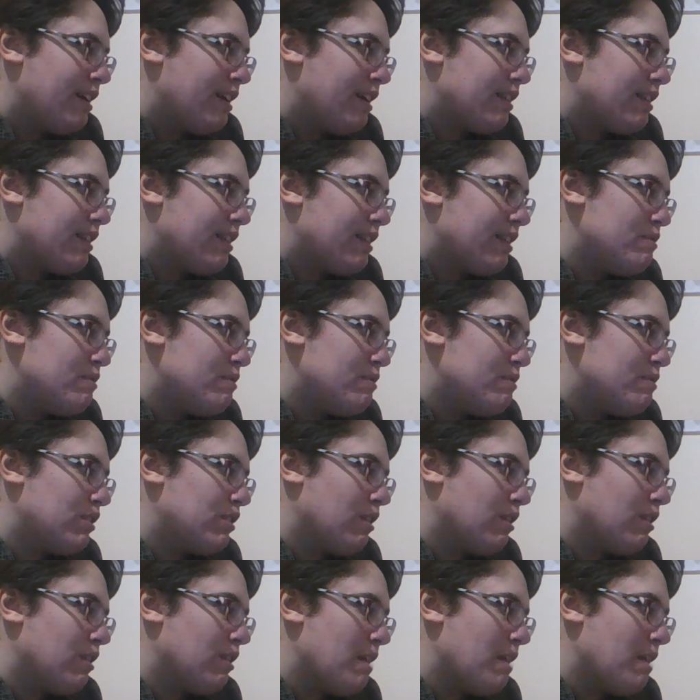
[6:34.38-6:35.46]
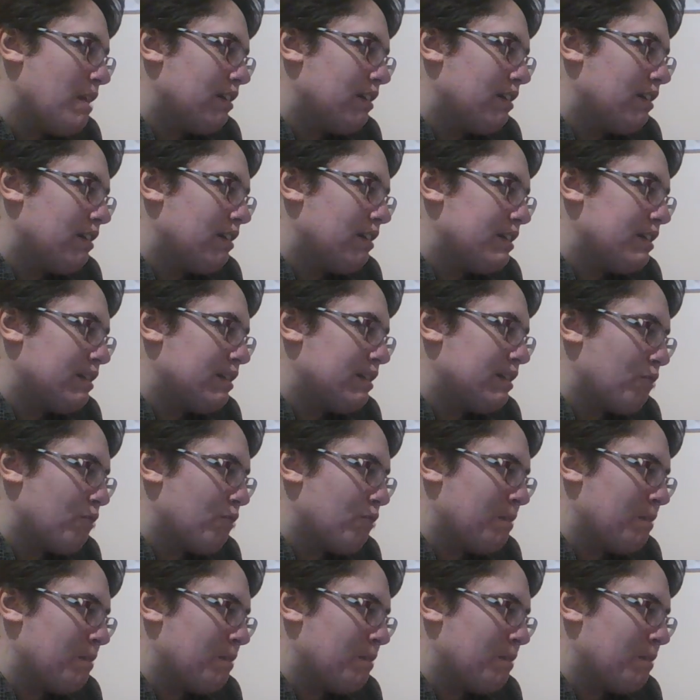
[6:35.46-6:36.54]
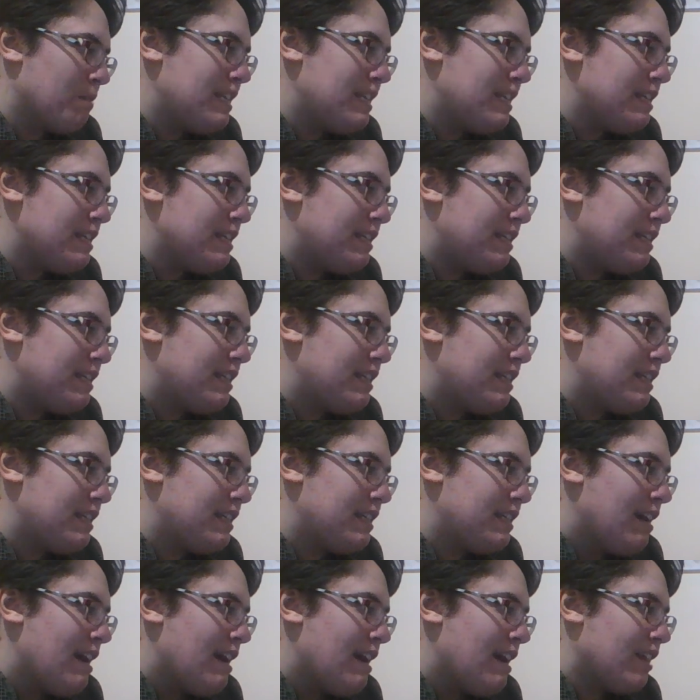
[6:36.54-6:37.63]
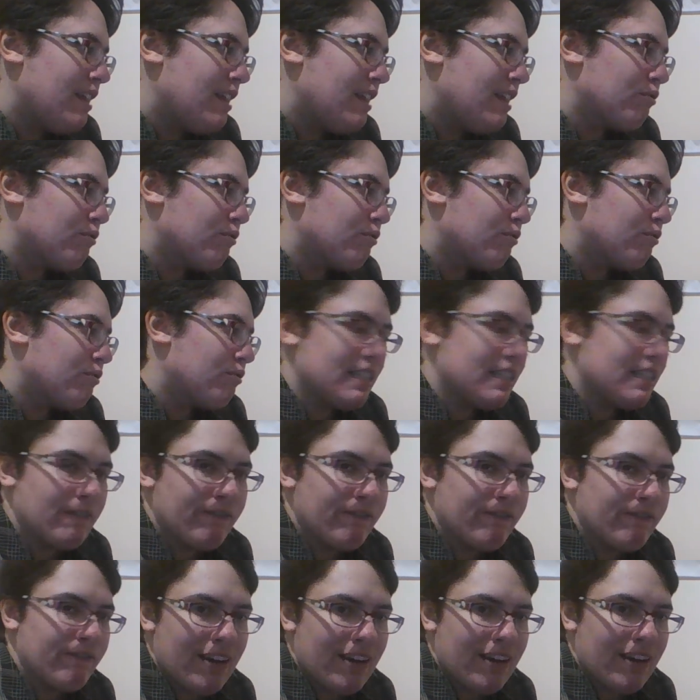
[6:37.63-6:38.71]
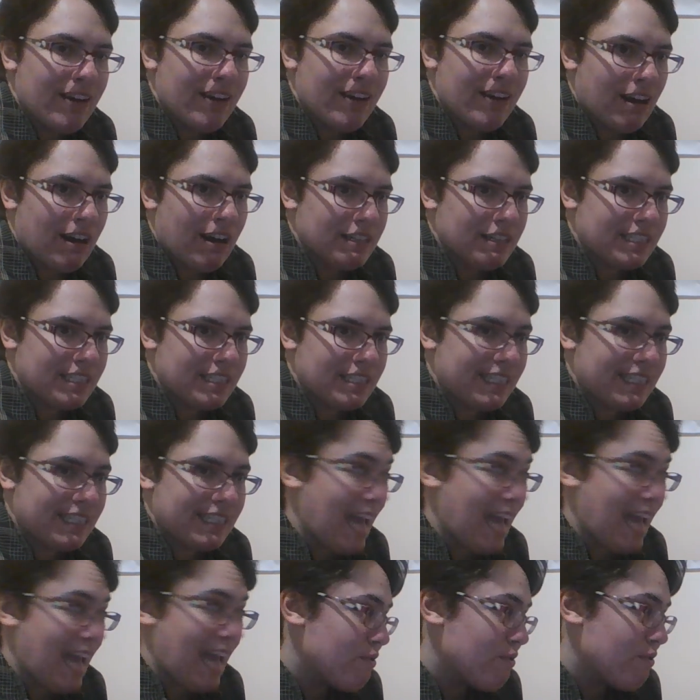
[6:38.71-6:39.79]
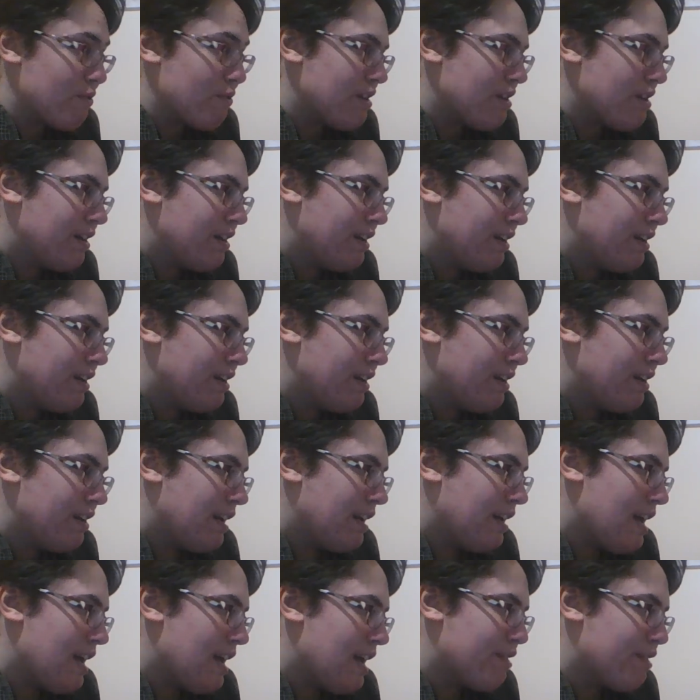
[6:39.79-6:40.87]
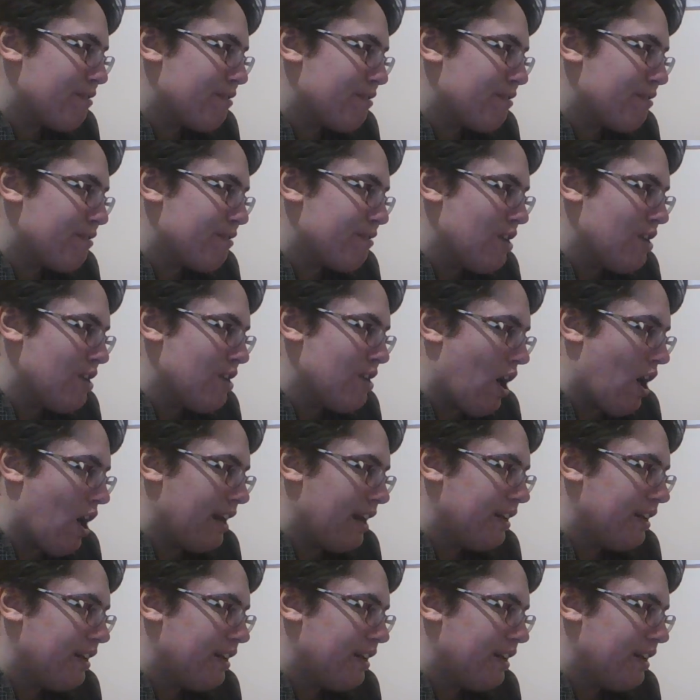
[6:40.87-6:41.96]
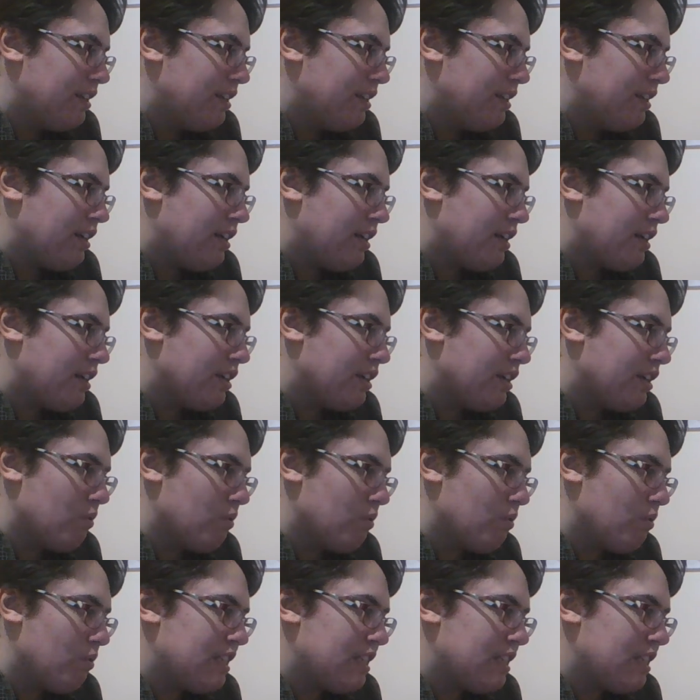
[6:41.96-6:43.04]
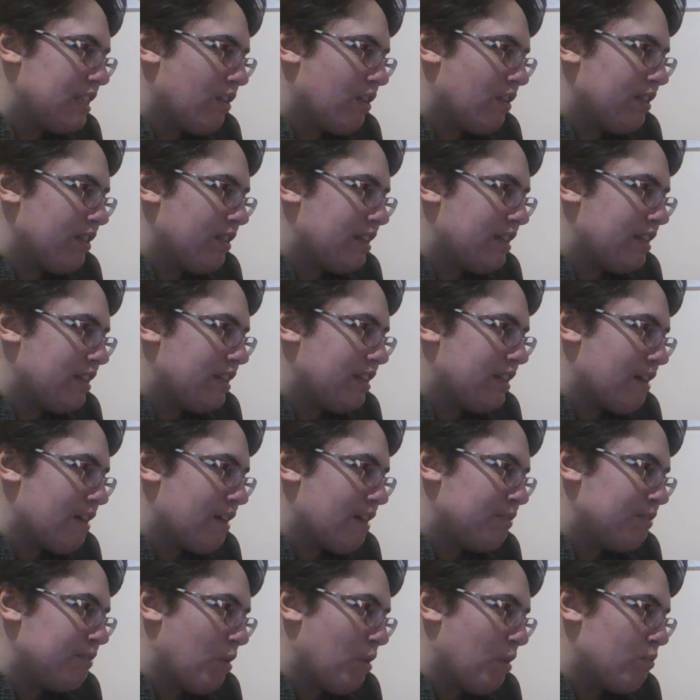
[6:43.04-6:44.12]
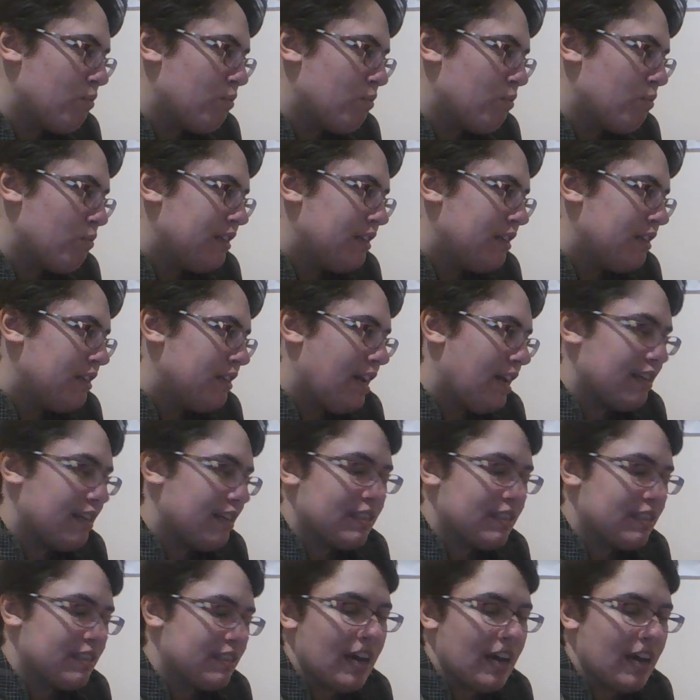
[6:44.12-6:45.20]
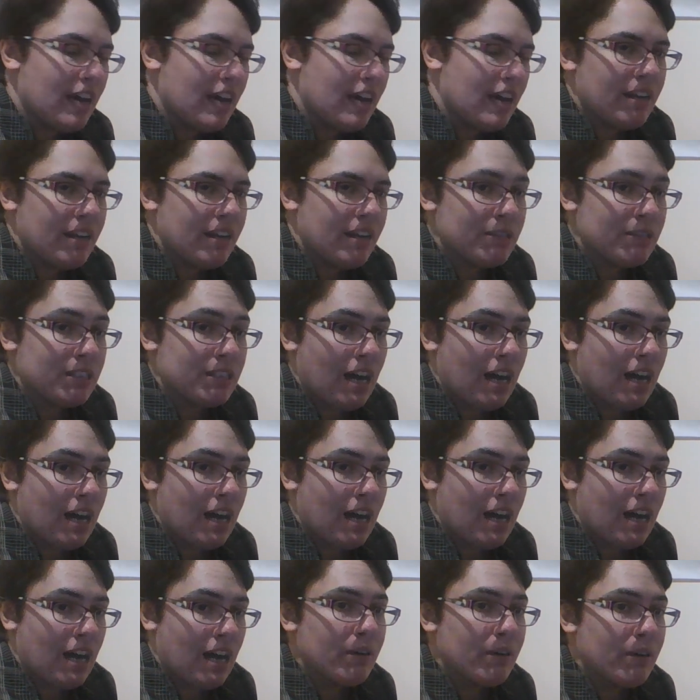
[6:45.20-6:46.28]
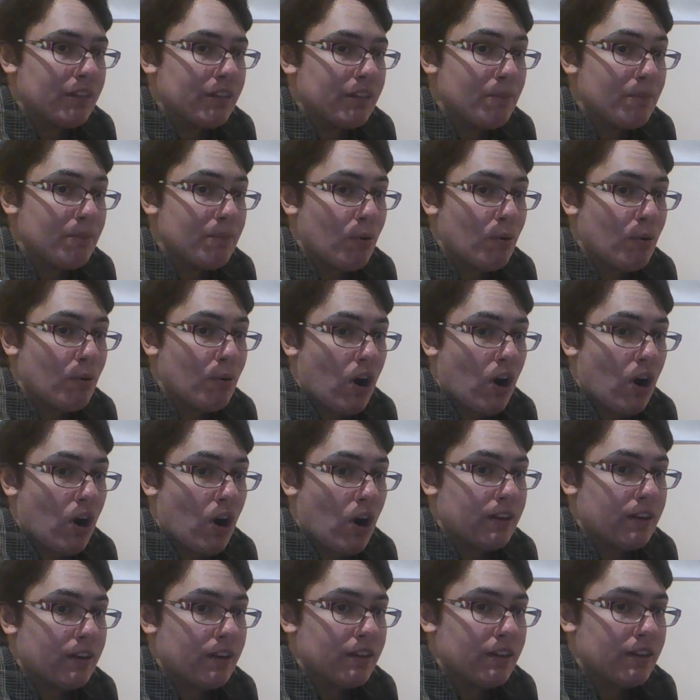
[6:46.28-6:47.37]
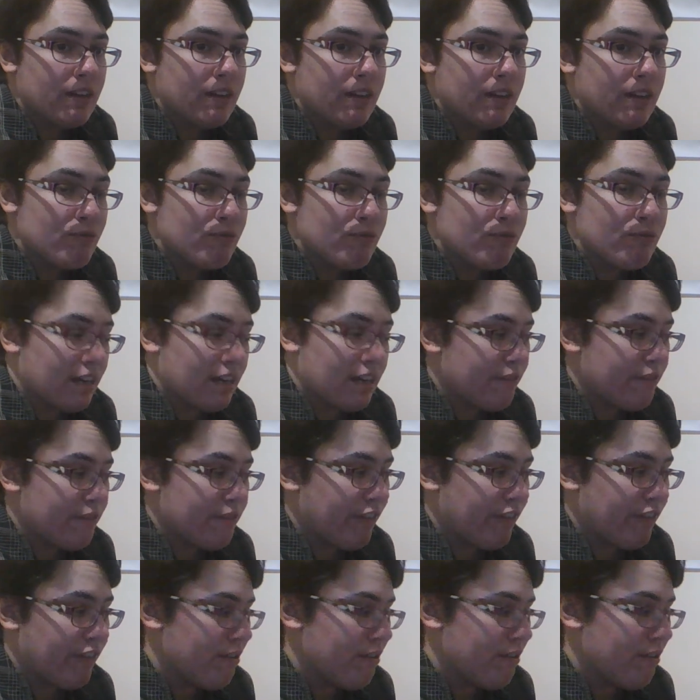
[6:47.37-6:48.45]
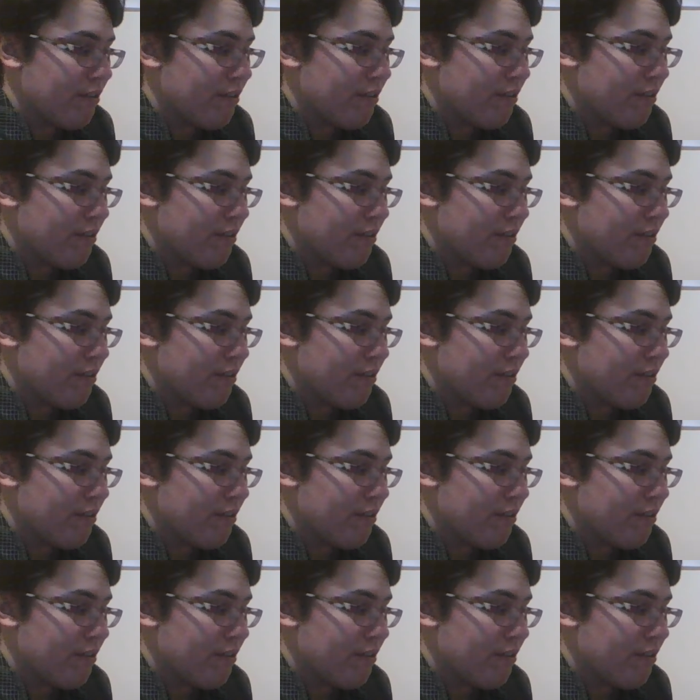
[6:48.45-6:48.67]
The musical melodies abruptly ceased, and the crickets and fireflies scattered hither and yon. Noah stood on the deck of his boat and decided it was time to put on protective gear.